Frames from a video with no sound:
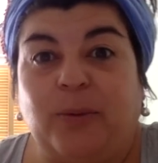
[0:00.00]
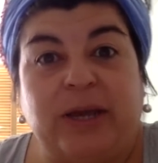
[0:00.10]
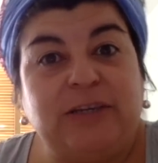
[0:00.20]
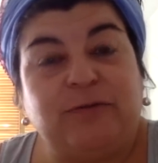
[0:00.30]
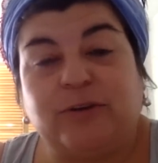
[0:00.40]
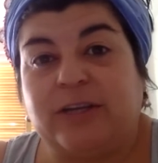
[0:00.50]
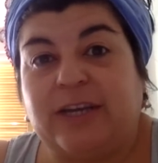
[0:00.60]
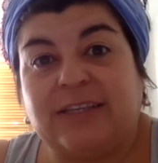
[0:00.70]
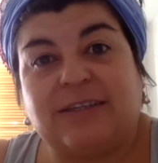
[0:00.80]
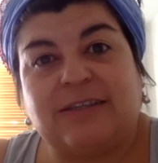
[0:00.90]
waiting for the
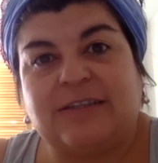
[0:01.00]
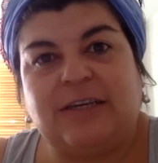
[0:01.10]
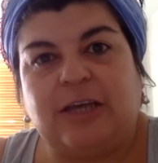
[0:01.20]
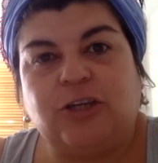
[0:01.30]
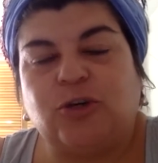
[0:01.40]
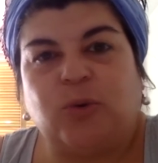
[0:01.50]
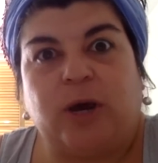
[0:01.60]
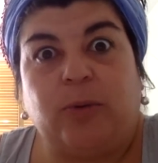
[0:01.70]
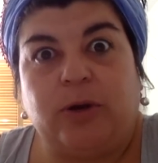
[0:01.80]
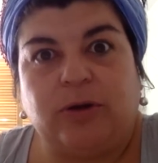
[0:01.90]
next destination
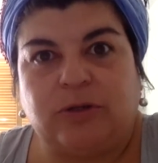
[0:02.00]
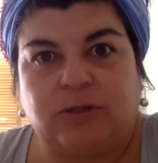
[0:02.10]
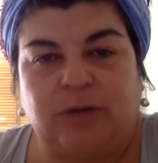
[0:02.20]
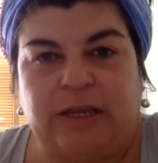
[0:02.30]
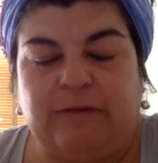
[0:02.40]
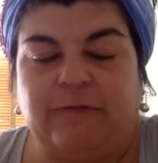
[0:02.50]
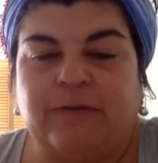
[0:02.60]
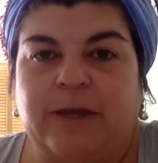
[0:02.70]
where we're going to live,